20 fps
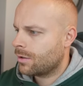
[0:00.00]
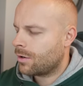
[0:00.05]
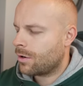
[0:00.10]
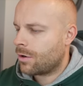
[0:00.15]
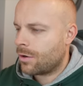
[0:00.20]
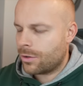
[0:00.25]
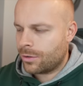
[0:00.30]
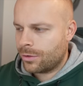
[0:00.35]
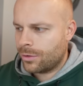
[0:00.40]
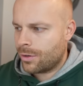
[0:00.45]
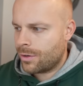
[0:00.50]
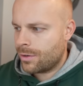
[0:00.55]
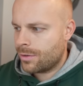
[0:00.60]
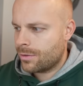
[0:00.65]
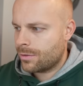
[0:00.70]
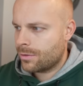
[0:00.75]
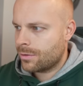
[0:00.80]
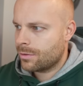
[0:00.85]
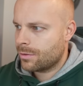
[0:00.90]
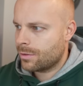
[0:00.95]
Okno.
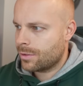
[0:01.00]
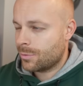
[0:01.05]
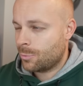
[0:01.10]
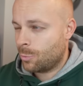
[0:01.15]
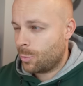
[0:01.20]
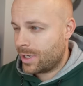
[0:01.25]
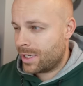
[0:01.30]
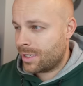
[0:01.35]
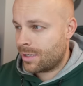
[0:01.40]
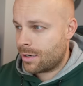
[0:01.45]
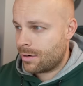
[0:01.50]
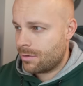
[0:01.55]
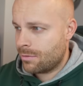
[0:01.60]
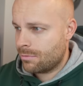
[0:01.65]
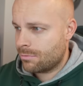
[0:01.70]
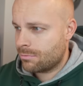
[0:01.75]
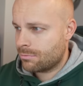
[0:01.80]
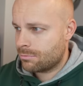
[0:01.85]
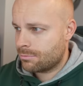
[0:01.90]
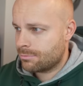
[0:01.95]
Window.
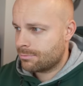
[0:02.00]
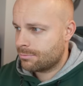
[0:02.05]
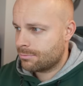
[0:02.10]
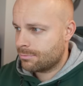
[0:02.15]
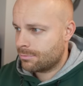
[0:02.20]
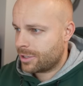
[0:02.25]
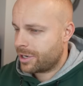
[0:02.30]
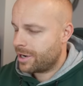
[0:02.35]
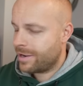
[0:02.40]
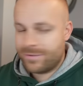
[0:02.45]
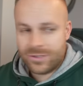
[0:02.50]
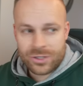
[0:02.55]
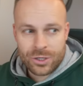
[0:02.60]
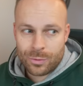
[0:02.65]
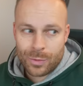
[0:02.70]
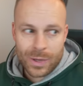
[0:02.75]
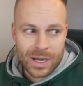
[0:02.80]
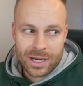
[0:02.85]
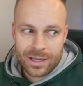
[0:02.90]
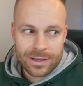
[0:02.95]
I have
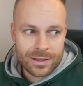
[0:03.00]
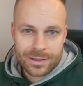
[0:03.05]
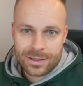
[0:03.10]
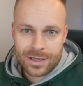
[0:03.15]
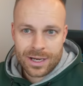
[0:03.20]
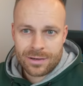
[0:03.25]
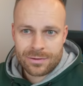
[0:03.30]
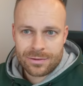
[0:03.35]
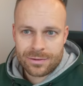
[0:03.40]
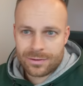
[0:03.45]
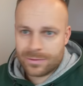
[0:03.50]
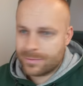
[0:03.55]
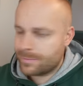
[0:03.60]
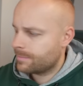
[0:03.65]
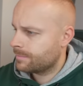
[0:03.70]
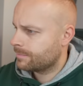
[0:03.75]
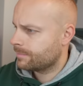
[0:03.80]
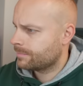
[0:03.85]
too many in this house.